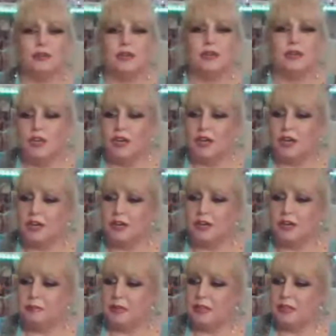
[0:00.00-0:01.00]

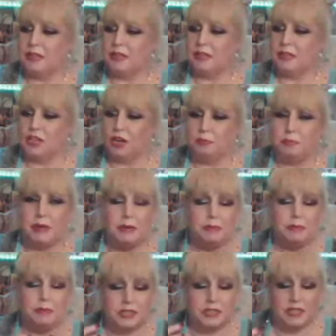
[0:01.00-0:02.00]
That, you know, people
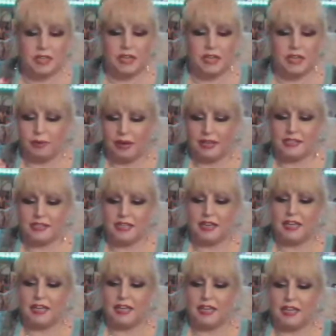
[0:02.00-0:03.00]
see you as an
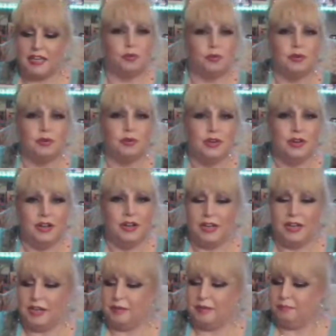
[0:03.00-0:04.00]
equal,
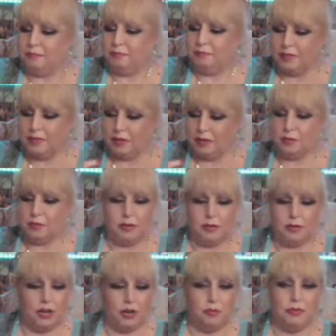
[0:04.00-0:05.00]
you know,
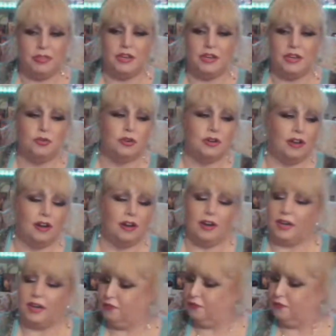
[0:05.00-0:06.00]
within your
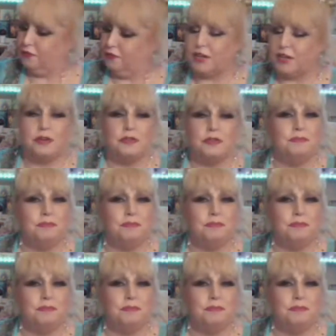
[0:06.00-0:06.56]
life. So